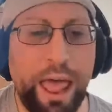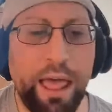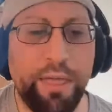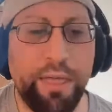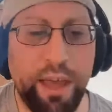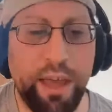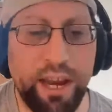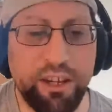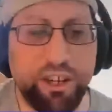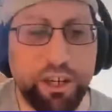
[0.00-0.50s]

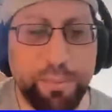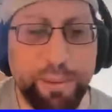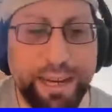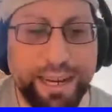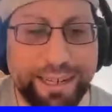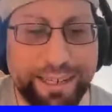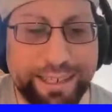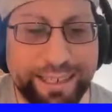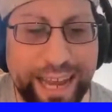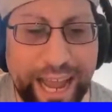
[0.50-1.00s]
they should be
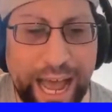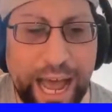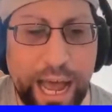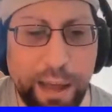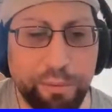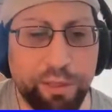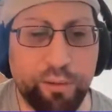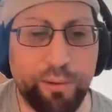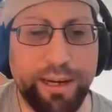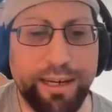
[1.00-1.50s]
a
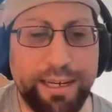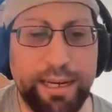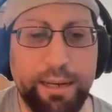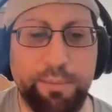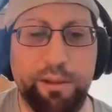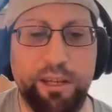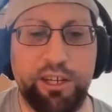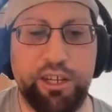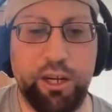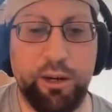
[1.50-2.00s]
top 3 team
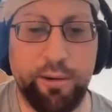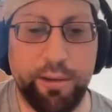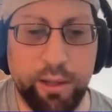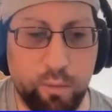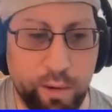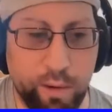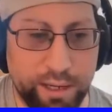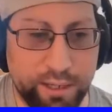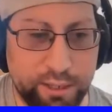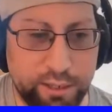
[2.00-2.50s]
this year in the
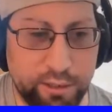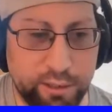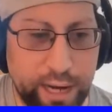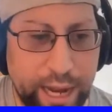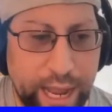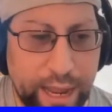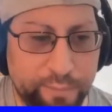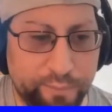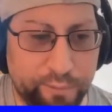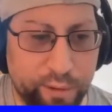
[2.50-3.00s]
Western
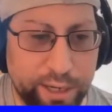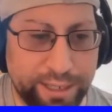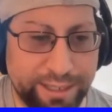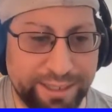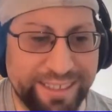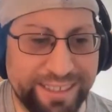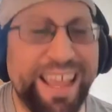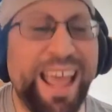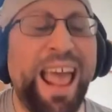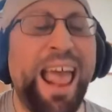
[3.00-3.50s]

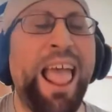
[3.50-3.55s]
Conference.